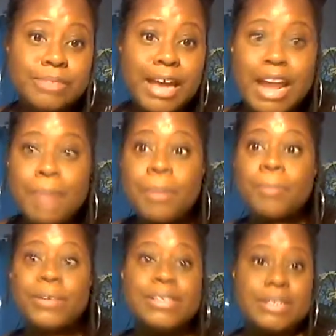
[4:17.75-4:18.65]
and I'm a
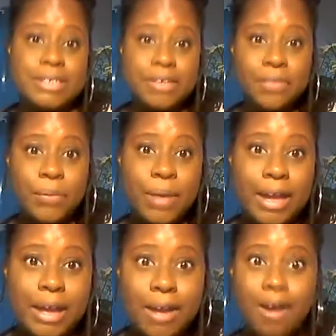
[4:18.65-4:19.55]
priestess of the
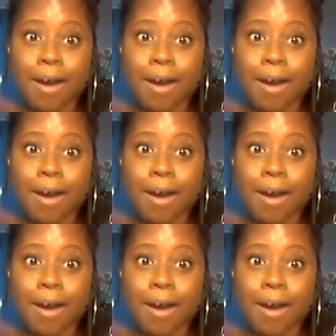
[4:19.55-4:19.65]
way.